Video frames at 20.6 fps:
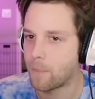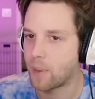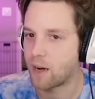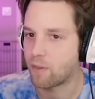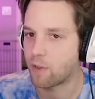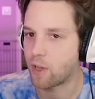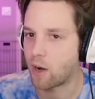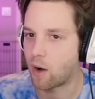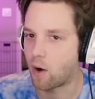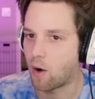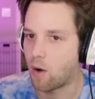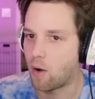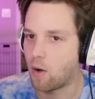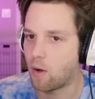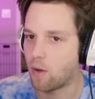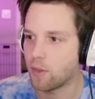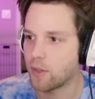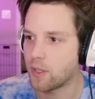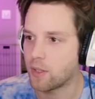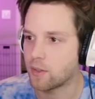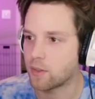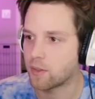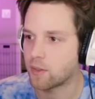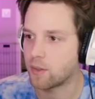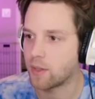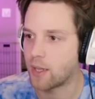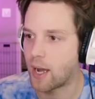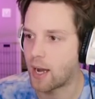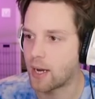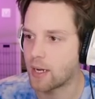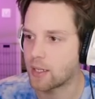But I've got all these
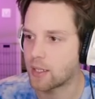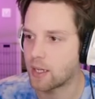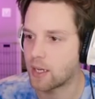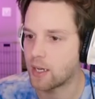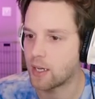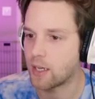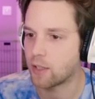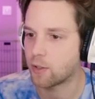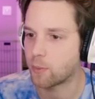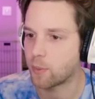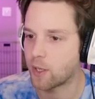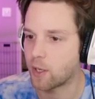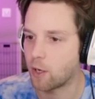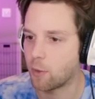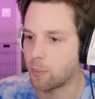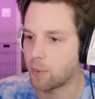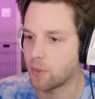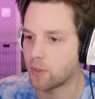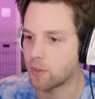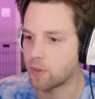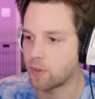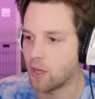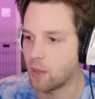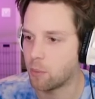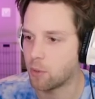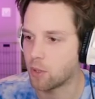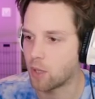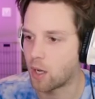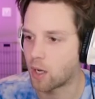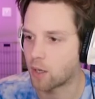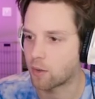nine keys. We could open this
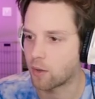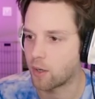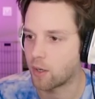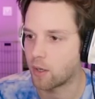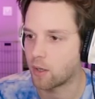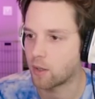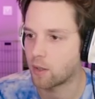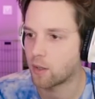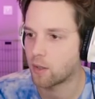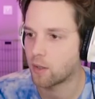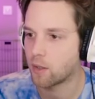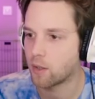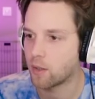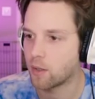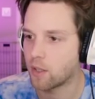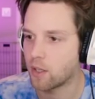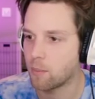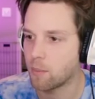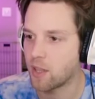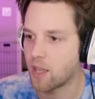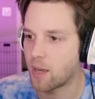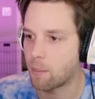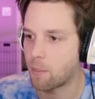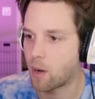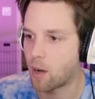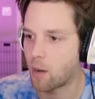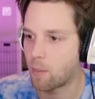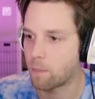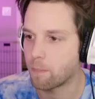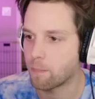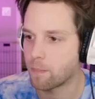double lock right here. Give me that
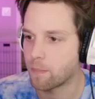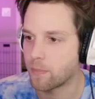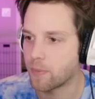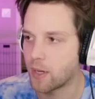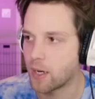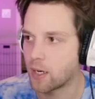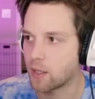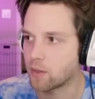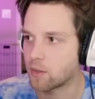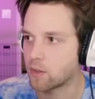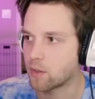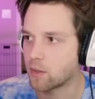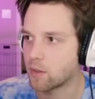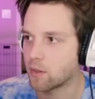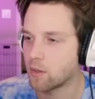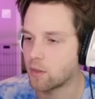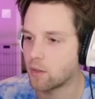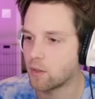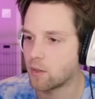bomb. Thanks.